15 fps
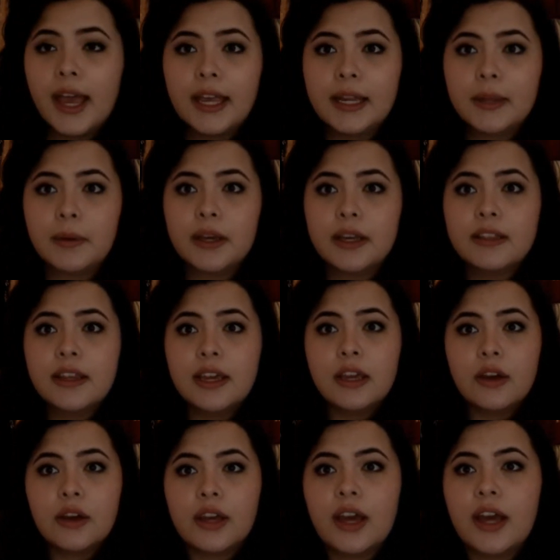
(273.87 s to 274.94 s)
Anyway,
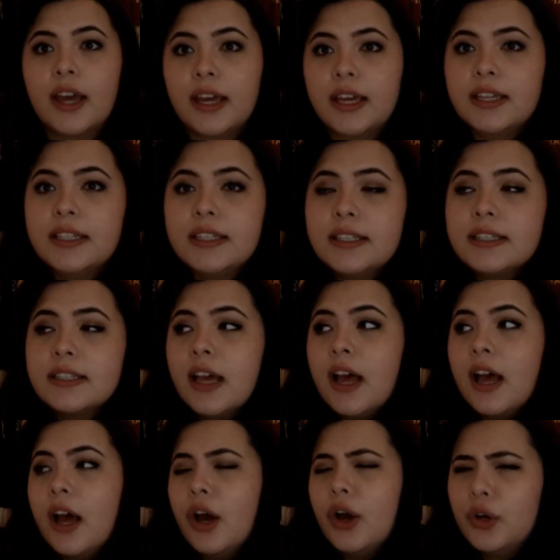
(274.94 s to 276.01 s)
there you go, guys.
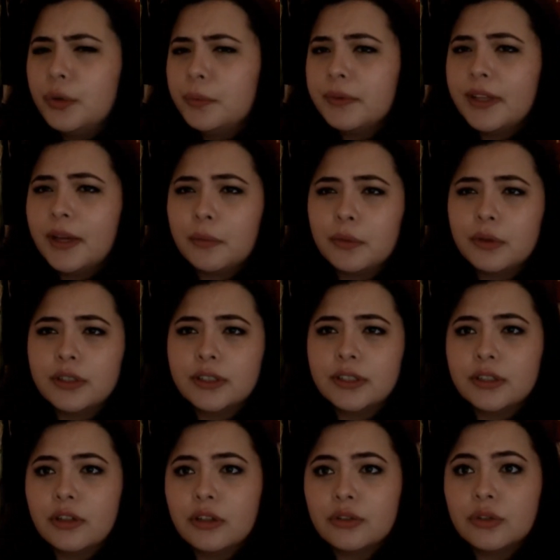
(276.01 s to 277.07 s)
Hope that
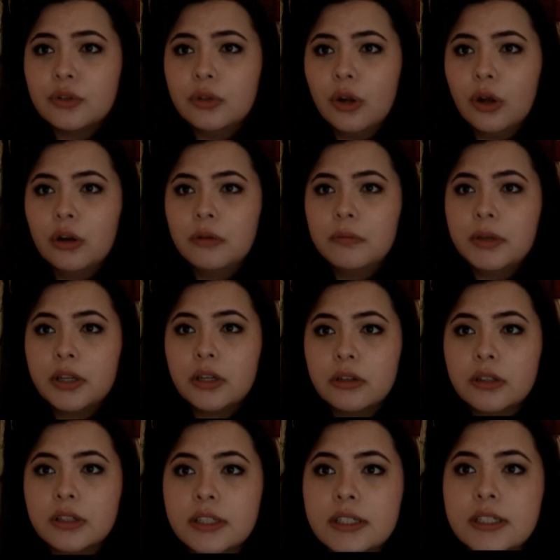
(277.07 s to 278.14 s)
was not too long
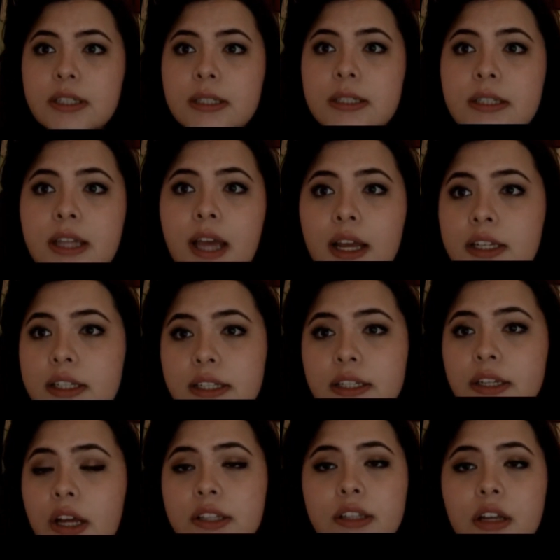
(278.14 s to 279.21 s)
because
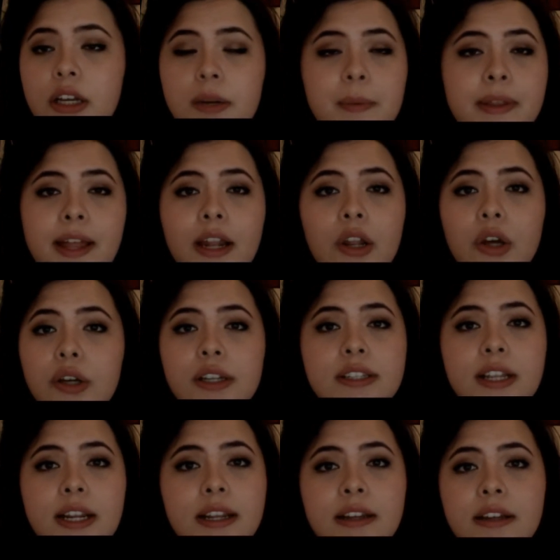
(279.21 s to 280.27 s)
actually, no, it's not gonna be that long.
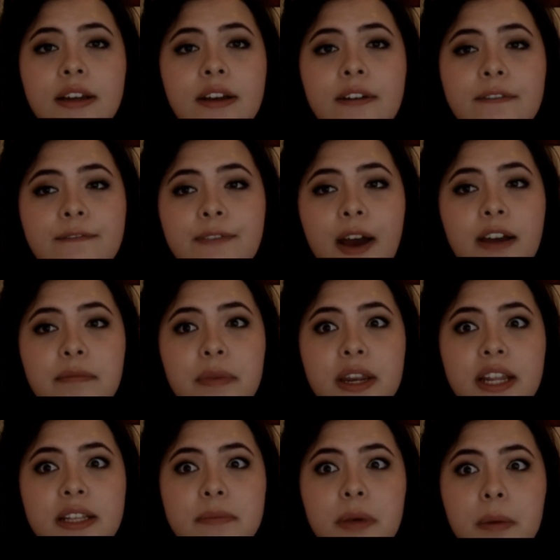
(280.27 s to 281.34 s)
It's only 5
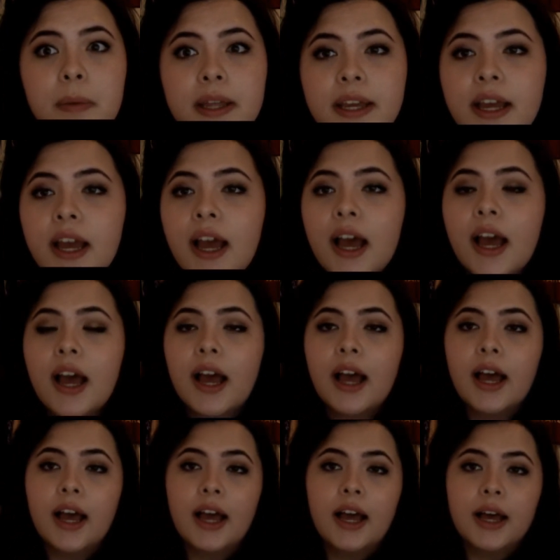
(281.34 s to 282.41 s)
minutes probably.
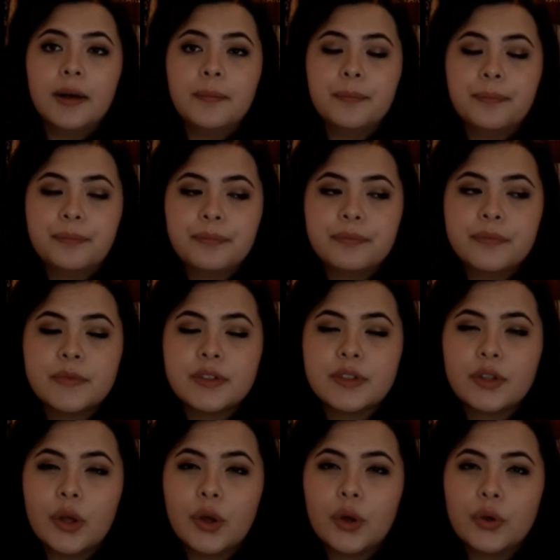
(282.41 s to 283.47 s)
Yeah.
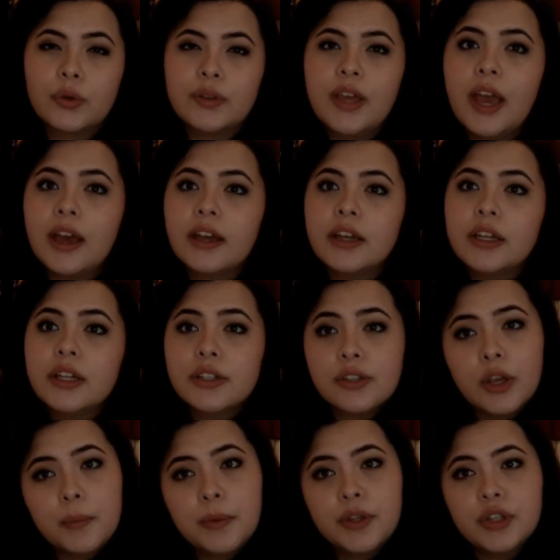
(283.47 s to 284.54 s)
So I
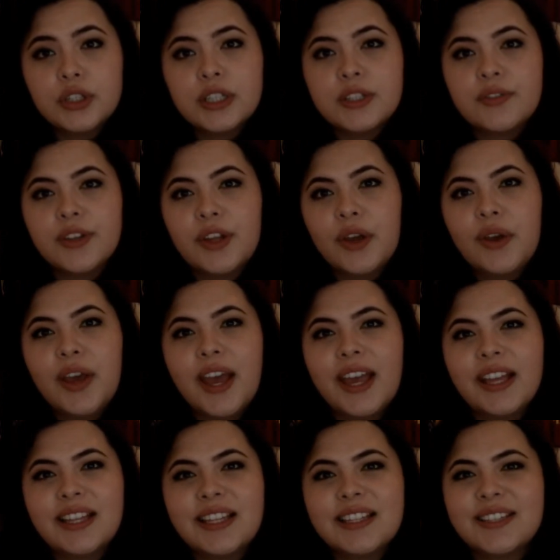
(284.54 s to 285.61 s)
hope you enjoyed this video,
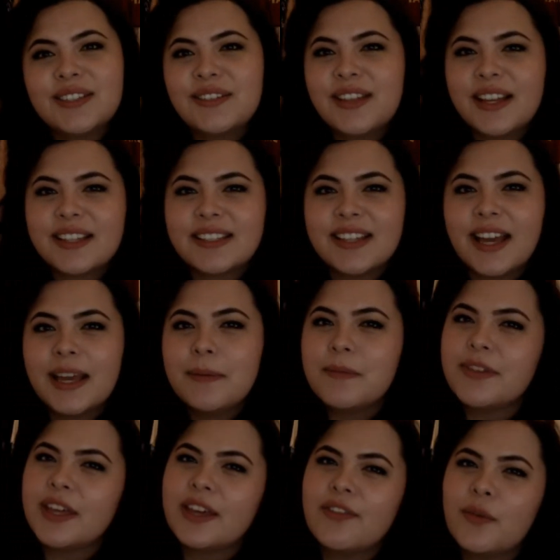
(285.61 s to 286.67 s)
and until next
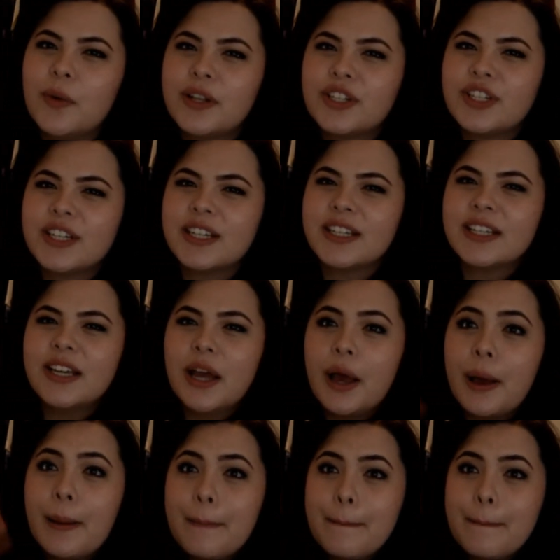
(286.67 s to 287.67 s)
time, thank you for watching.